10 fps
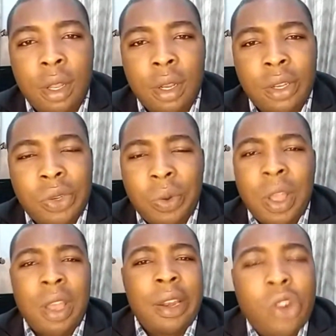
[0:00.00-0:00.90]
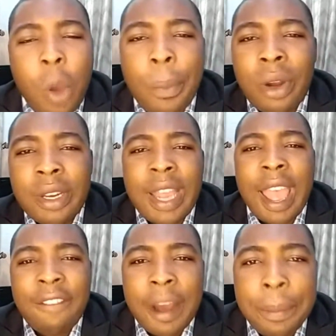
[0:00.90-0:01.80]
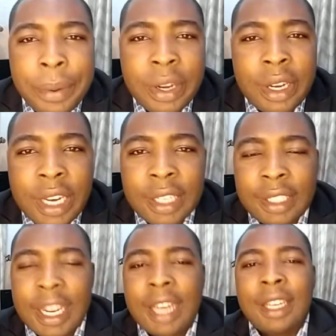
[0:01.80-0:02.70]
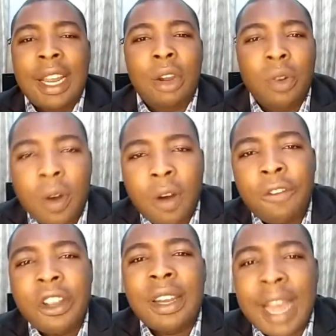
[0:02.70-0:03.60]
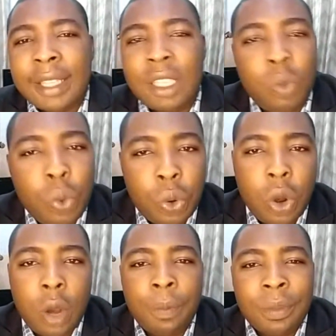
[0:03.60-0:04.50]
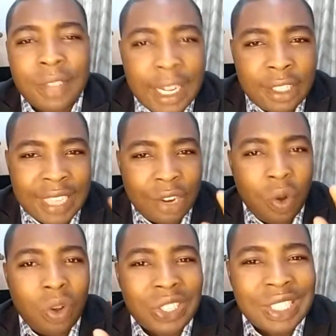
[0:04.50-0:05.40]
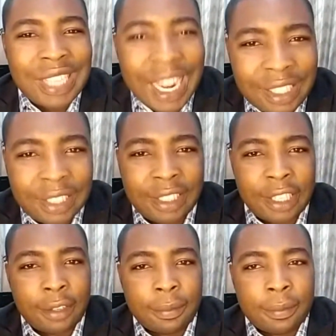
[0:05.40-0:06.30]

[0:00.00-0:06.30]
So nobody ever predicted that COVID-19 will come. That is an uncertainty.